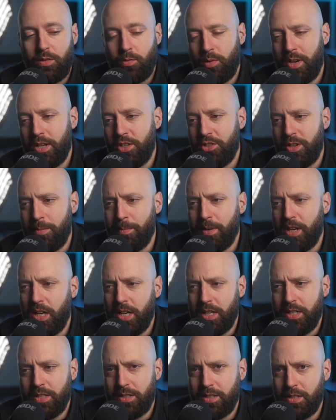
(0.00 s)
red
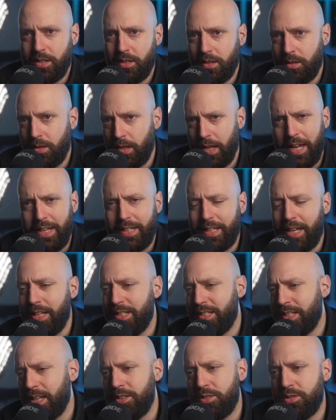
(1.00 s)
Geminis and the 8K
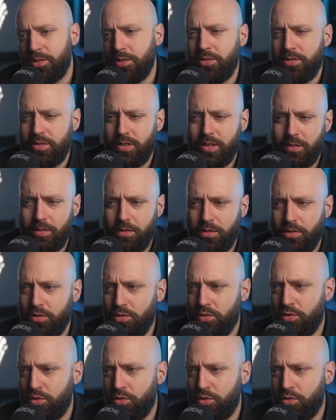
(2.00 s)
sensors and